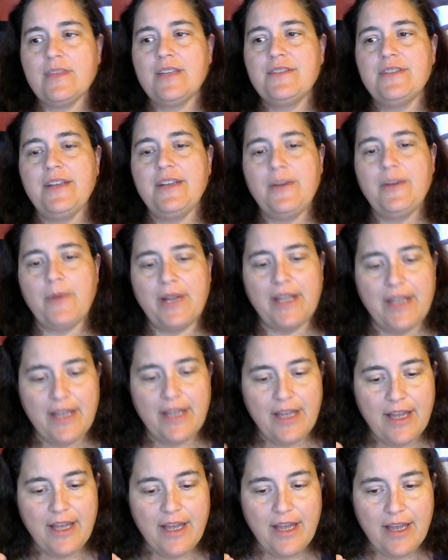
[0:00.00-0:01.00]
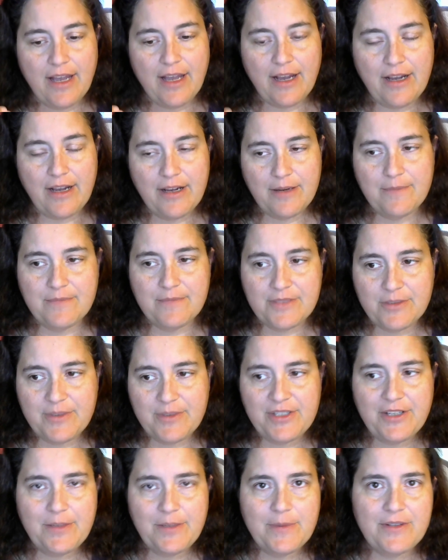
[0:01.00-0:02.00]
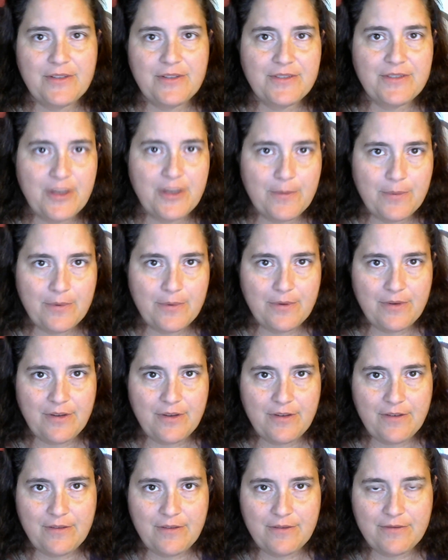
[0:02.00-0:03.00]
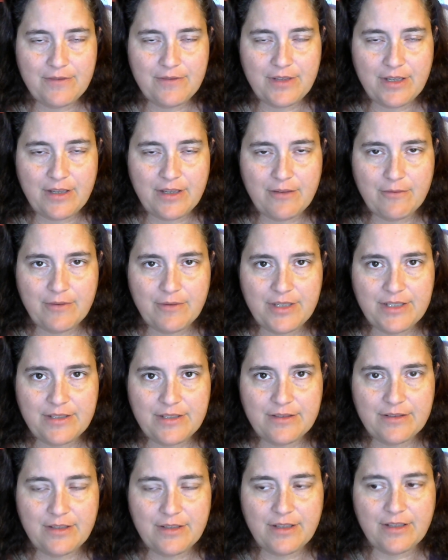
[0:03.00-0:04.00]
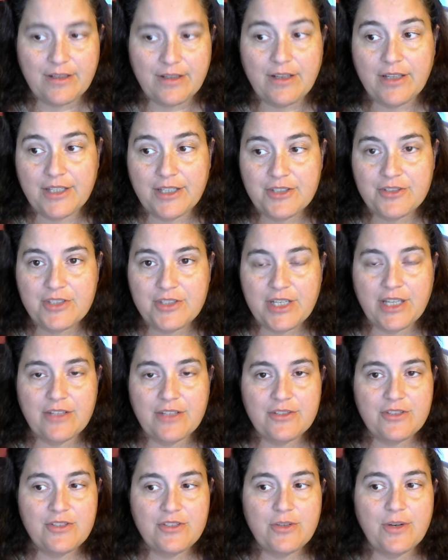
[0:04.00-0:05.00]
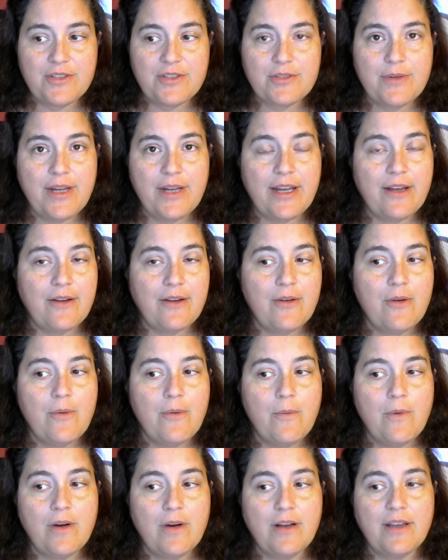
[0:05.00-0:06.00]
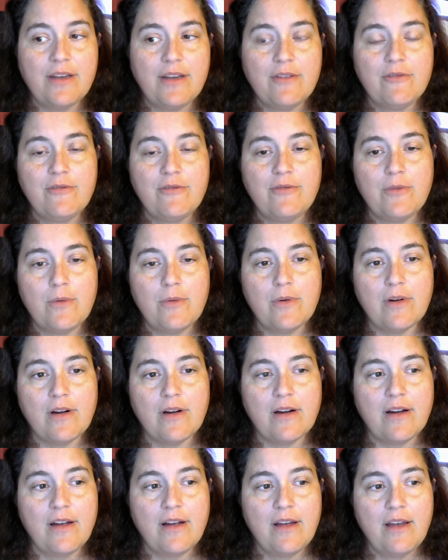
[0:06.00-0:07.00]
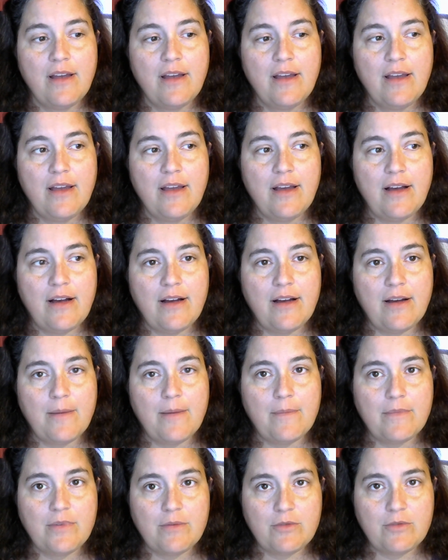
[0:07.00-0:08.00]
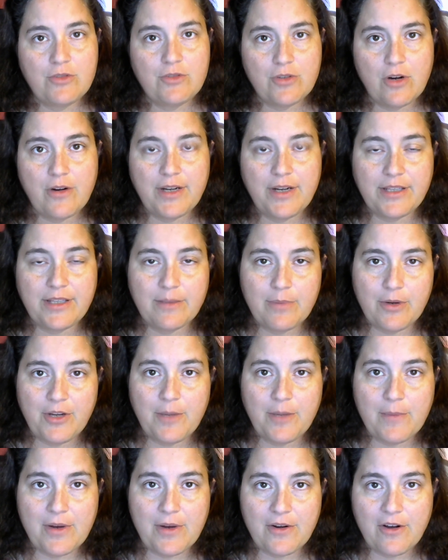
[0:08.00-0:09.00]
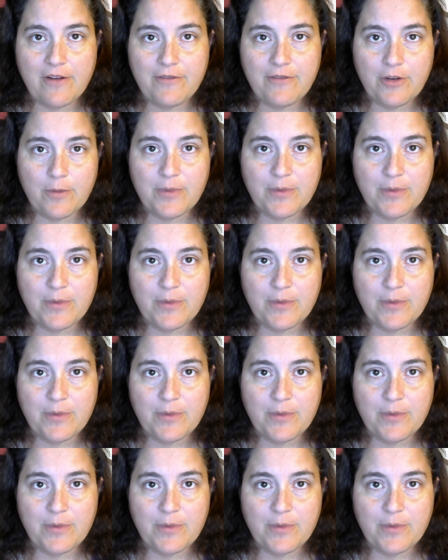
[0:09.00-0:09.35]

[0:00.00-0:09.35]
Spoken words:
So anyway, so we talked about those couple of collection challenges. You also had one for drawing the Pokemon off your